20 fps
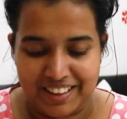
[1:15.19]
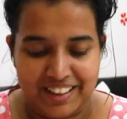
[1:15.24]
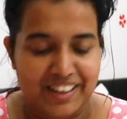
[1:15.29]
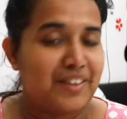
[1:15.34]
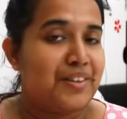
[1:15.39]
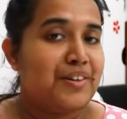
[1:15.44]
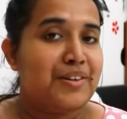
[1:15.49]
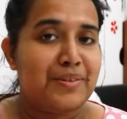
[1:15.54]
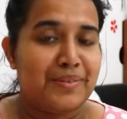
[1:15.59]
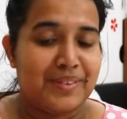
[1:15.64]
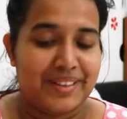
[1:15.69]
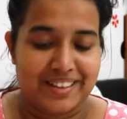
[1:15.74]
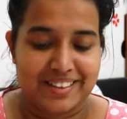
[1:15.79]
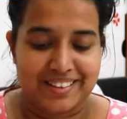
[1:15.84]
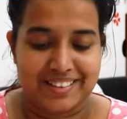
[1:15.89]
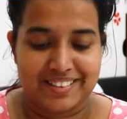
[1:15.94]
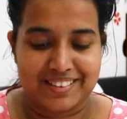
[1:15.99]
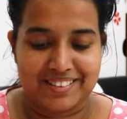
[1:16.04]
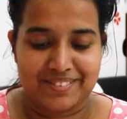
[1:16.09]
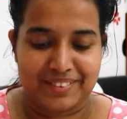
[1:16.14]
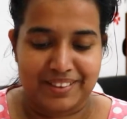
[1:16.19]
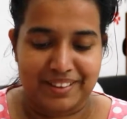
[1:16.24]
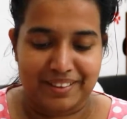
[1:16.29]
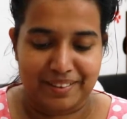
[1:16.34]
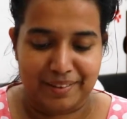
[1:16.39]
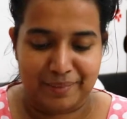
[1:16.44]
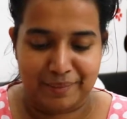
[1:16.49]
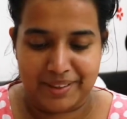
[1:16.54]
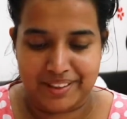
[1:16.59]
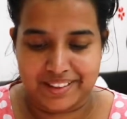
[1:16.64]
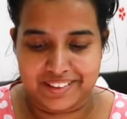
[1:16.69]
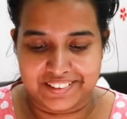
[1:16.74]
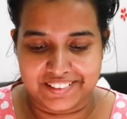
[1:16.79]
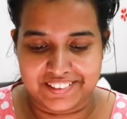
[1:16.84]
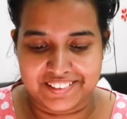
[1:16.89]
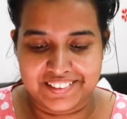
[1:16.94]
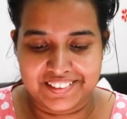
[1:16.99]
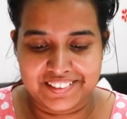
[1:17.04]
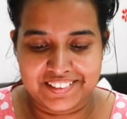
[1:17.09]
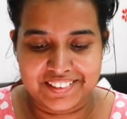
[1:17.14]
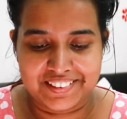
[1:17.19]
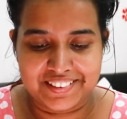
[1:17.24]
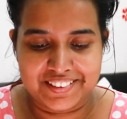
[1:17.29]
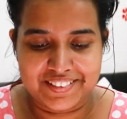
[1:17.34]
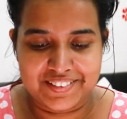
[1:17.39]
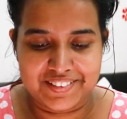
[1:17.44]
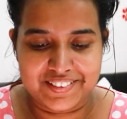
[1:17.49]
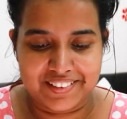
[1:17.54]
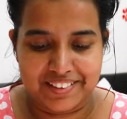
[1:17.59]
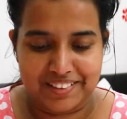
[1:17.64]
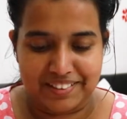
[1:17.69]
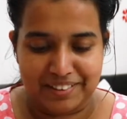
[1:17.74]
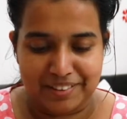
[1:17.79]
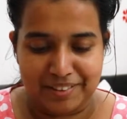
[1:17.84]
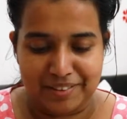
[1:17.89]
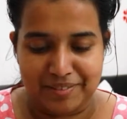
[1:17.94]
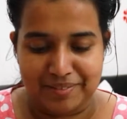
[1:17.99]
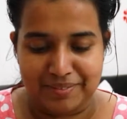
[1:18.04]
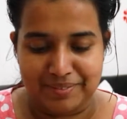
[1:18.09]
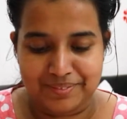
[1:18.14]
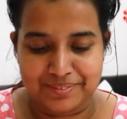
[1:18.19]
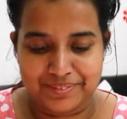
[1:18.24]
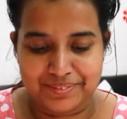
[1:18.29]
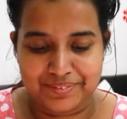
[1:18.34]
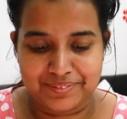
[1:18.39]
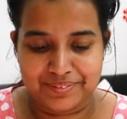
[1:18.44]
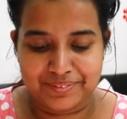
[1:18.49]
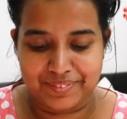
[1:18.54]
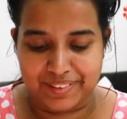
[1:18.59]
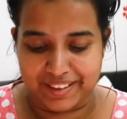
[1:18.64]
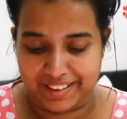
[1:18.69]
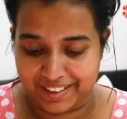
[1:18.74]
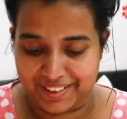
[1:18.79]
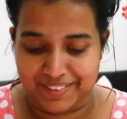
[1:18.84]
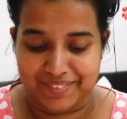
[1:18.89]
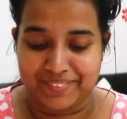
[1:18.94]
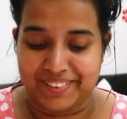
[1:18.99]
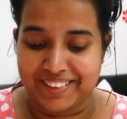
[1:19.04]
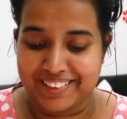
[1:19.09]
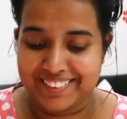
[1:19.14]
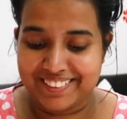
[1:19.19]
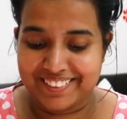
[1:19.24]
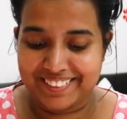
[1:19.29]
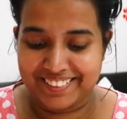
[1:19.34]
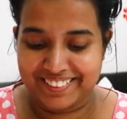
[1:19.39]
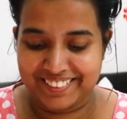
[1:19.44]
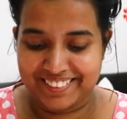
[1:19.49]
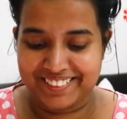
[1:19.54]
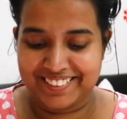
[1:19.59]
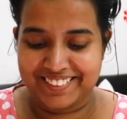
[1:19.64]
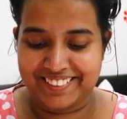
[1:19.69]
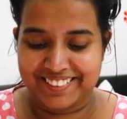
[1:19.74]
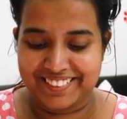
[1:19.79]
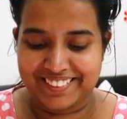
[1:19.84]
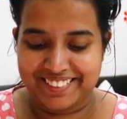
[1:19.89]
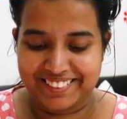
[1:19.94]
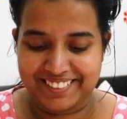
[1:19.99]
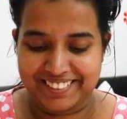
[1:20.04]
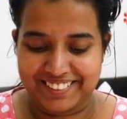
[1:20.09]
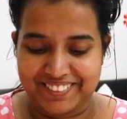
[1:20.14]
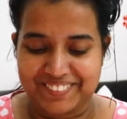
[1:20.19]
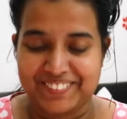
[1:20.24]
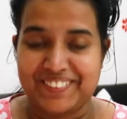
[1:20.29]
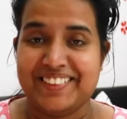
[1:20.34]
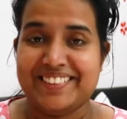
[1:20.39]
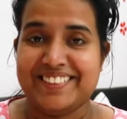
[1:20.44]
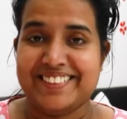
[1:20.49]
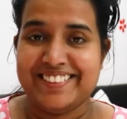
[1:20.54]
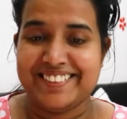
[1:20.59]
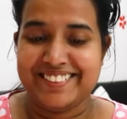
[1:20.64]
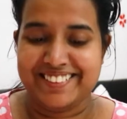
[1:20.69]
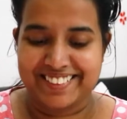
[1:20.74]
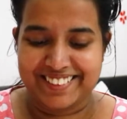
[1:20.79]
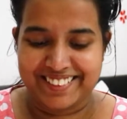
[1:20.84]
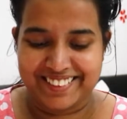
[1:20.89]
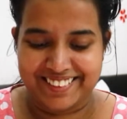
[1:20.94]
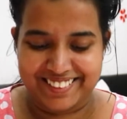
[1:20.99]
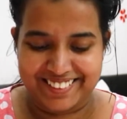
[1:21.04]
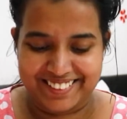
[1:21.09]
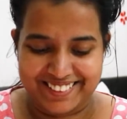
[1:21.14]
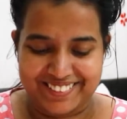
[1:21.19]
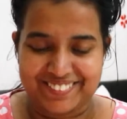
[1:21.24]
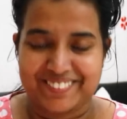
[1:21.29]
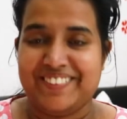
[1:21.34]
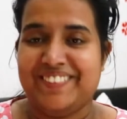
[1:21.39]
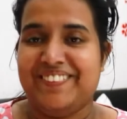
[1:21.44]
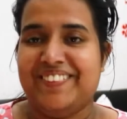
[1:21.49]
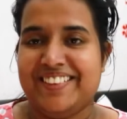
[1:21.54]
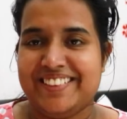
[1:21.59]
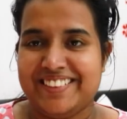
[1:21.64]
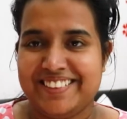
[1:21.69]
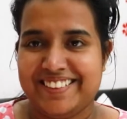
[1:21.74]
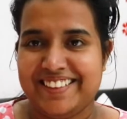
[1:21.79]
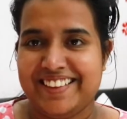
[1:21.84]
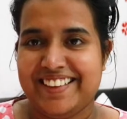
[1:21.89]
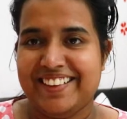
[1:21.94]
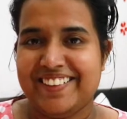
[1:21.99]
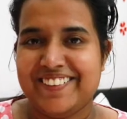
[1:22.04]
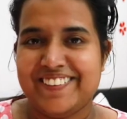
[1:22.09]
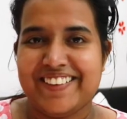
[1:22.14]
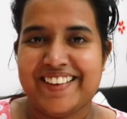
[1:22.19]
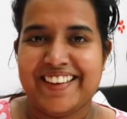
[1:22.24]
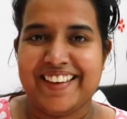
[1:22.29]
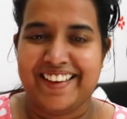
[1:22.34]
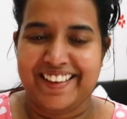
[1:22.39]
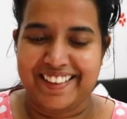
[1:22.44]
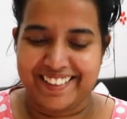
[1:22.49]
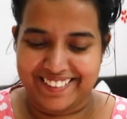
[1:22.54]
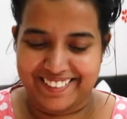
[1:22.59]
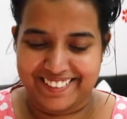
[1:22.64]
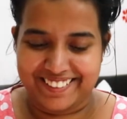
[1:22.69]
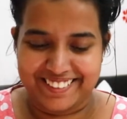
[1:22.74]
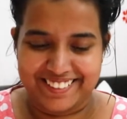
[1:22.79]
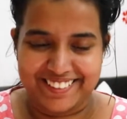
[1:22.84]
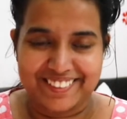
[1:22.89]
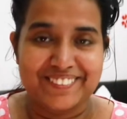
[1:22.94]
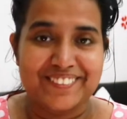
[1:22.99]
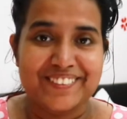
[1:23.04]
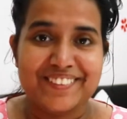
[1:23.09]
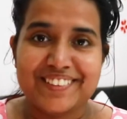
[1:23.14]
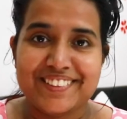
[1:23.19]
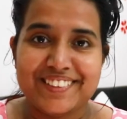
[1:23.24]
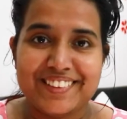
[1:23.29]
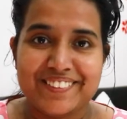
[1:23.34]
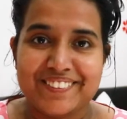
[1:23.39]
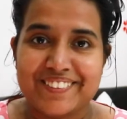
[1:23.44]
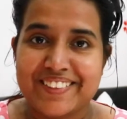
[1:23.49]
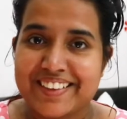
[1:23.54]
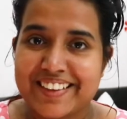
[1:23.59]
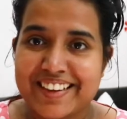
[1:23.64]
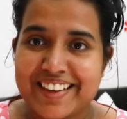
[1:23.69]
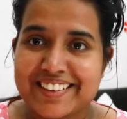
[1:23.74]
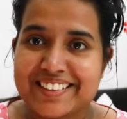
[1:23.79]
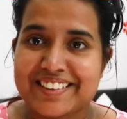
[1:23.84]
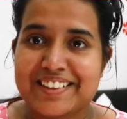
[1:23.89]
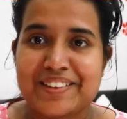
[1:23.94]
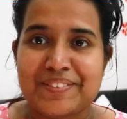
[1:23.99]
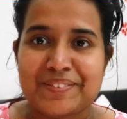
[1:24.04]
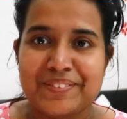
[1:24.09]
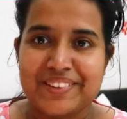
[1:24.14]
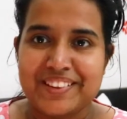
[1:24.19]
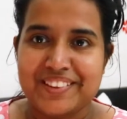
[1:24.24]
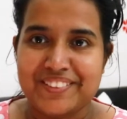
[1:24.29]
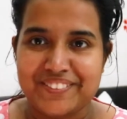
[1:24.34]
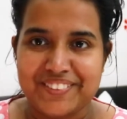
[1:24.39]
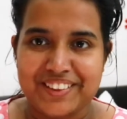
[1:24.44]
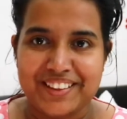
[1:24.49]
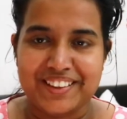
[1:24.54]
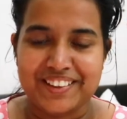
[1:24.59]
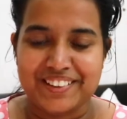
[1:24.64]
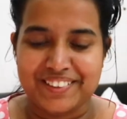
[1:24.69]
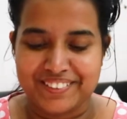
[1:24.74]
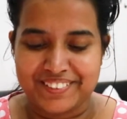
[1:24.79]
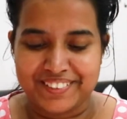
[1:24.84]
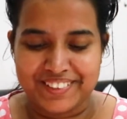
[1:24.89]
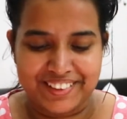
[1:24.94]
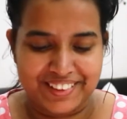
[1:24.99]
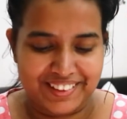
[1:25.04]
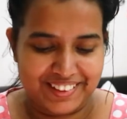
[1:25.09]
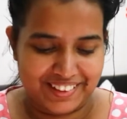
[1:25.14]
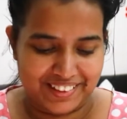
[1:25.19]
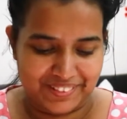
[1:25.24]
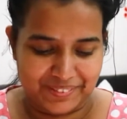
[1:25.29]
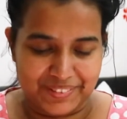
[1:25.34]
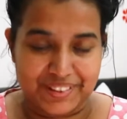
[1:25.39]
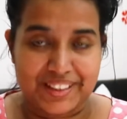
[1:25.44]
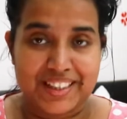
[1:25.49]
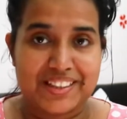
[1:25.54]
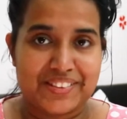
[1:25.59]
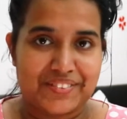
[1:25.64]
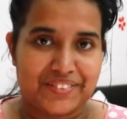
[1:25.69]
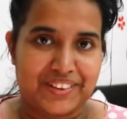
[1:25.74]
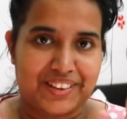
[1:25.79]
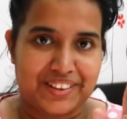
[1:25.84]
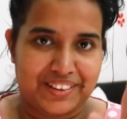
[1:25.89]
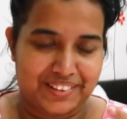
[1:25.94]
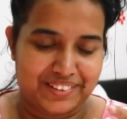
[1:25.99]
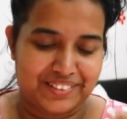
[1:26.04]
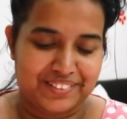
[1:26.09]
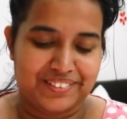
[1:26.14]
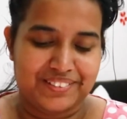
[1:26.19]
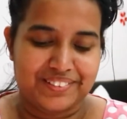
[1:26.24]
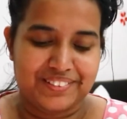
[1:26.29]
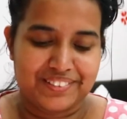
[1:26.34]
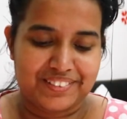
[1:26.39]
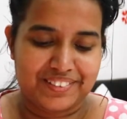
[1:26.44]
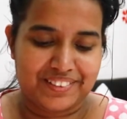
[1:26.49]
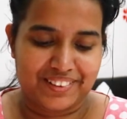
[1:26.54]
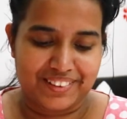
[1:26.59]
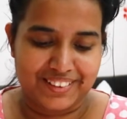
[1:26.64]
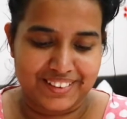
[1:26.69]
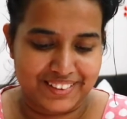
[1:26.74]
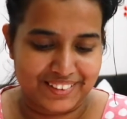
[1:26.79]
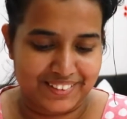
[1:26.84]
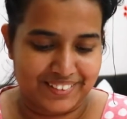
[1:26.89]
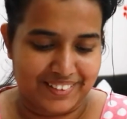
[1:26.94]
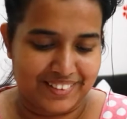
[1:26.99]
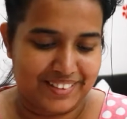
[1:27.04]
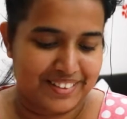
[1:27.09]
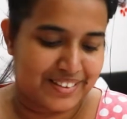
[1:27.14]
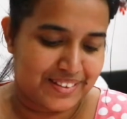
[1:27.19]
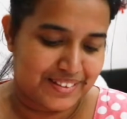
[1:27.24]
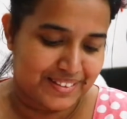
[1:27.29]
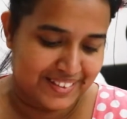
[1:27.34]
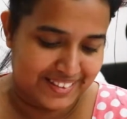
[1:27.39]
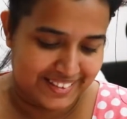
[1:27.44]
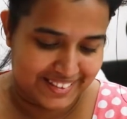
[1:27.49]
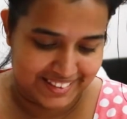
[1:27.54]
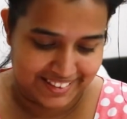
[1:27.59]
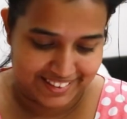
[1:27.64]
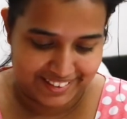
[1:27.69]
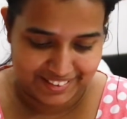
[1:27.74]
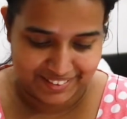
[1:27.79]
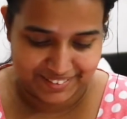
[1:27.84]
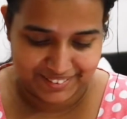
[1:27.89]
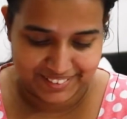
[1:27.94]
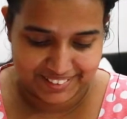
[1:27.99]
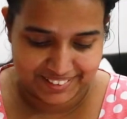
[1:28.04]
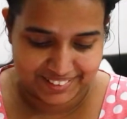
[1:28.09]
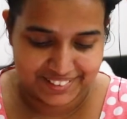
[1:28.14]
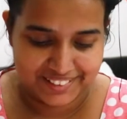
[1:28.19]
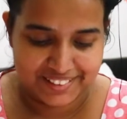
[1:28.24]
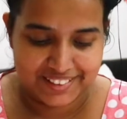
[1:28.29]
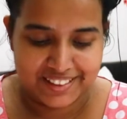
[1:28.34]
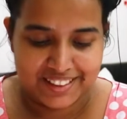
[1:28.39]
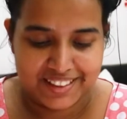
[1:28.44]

I don't know what he recommended, but I can't wait to watch it. So I'm gonna watch it now and you will see my reaction. I'll put his video on the screen so you can see it as well.